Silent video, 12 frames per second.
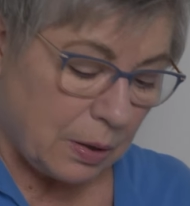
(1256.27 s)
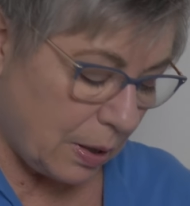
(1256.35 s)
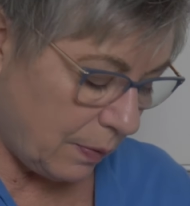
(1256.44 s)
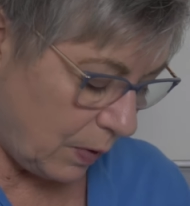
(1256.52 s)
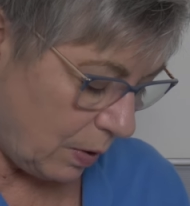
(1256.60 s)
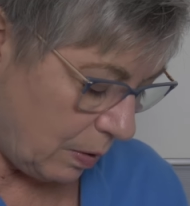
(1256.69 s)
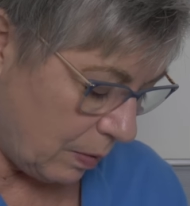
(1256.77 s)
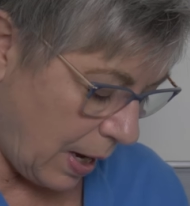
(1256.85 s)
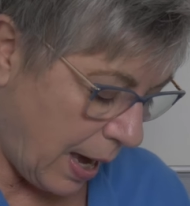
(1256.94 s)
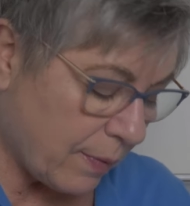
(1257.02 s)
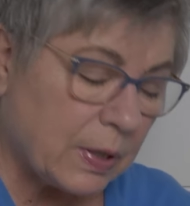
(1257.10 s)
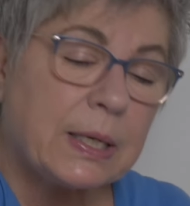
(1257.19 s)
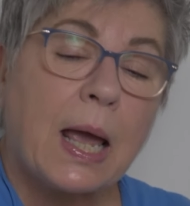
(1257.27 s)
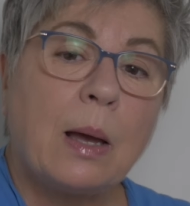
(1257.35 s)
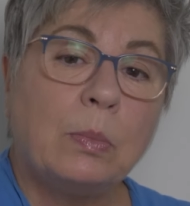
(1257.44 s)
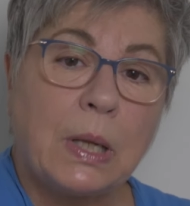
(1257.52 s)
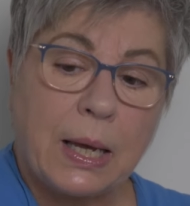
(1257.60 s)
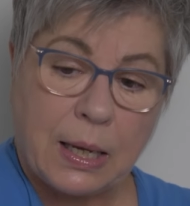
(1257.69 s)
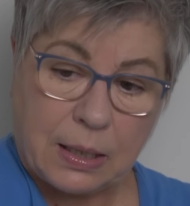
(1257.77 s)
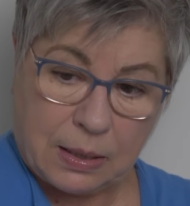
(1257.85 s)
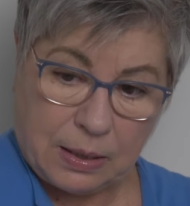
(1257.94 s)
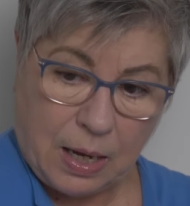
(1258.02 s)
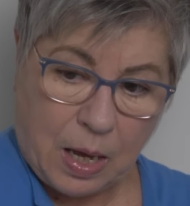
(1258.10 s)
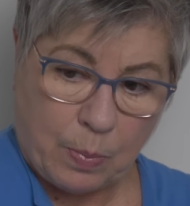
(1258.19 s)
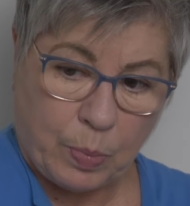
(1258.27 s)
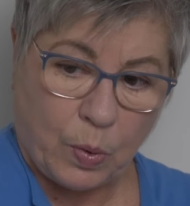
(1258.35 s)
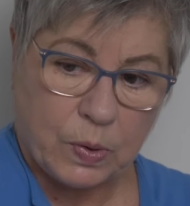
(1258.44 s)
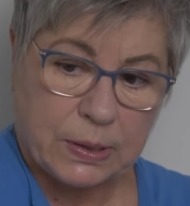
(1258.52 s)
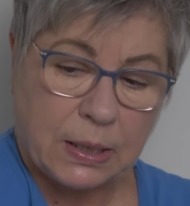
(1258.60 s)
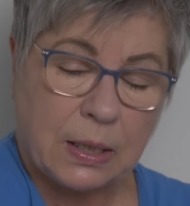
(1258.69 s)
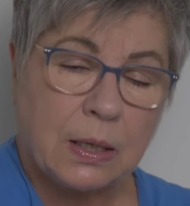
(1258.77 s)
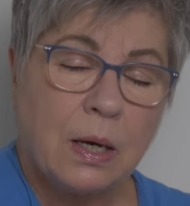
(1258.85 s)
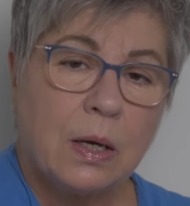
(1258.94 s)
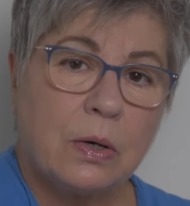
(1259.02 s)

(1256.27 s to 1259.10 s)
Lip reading: if you have a dam like Posey